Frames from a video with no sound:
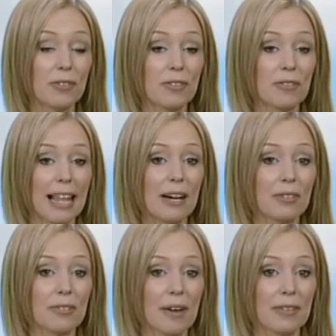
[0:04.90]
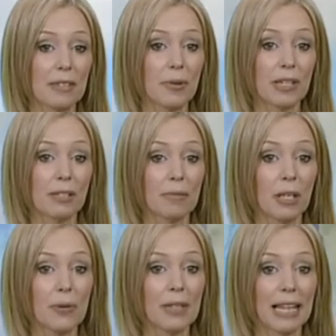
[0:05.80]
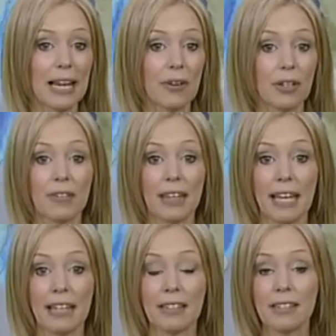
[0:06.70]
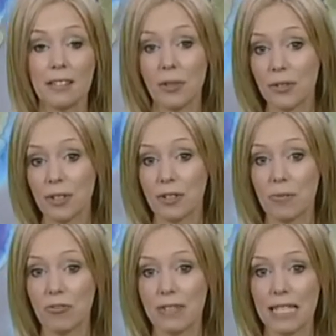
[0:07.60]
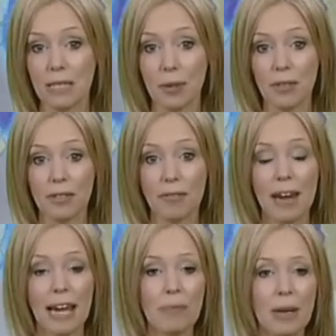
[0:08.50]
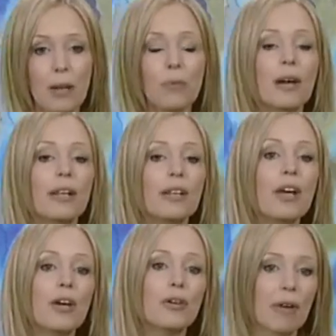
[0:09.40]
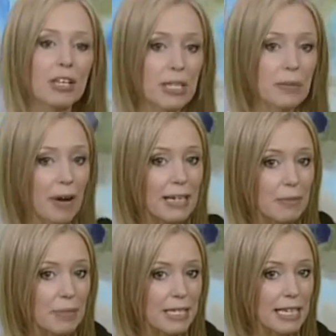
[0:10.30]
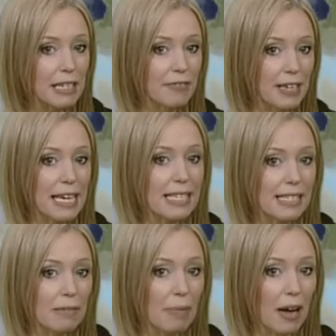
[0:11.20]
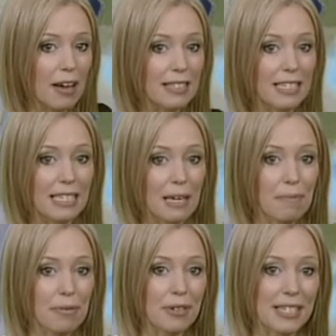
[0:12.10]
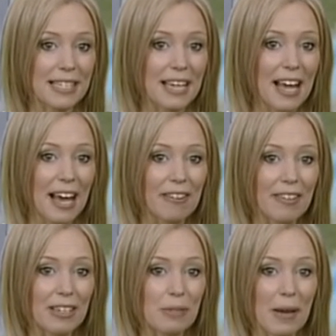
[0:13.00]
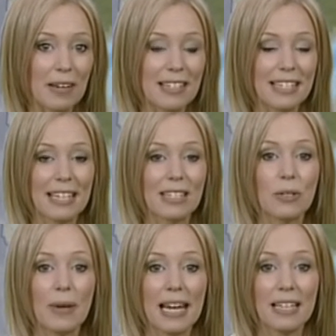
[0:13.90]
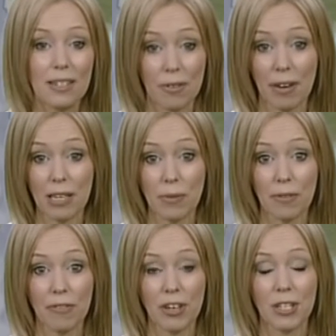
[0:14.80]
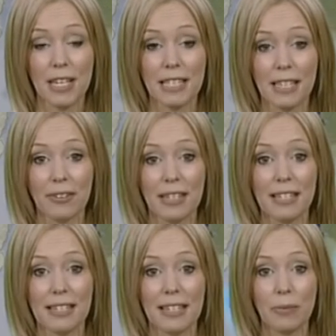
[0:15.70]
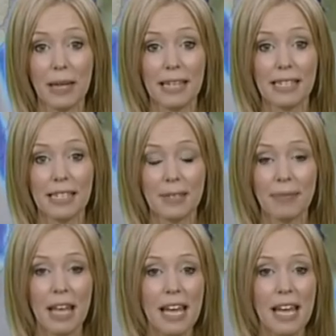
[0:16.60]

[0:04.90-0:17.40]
lot of cloud around this morning, some low cloud over the hills and also some drizzly spots of rain, but it will gradually brighten, particularly for eastern parts and temperatures around about 6 to 8 degrees with a freshening southeasterly wind.